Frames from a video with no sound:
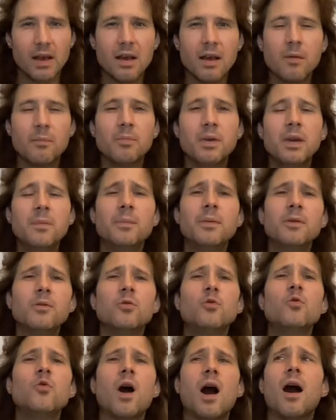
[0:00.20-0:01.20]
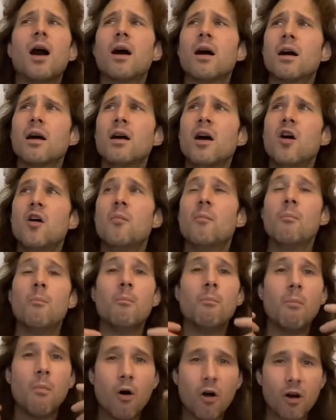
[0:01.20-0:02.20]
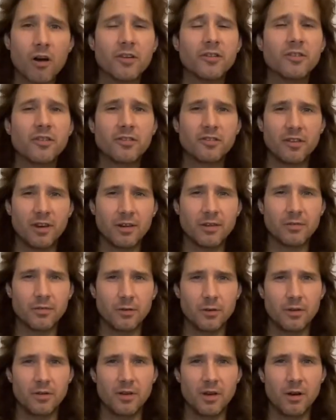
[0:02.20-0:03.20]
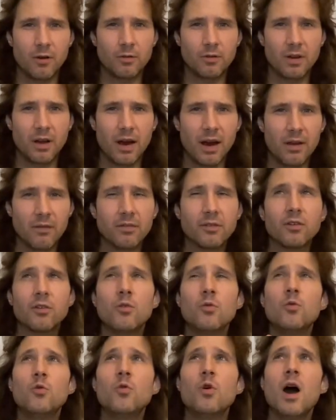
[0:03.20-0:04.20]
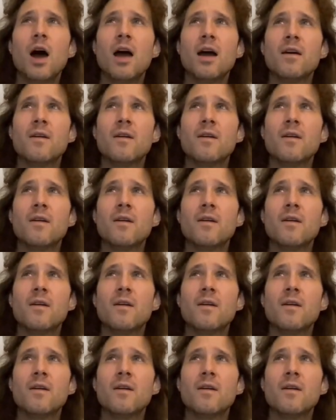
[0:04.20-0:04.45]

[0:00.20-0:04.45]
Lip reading: people who are more successful in their own lives, who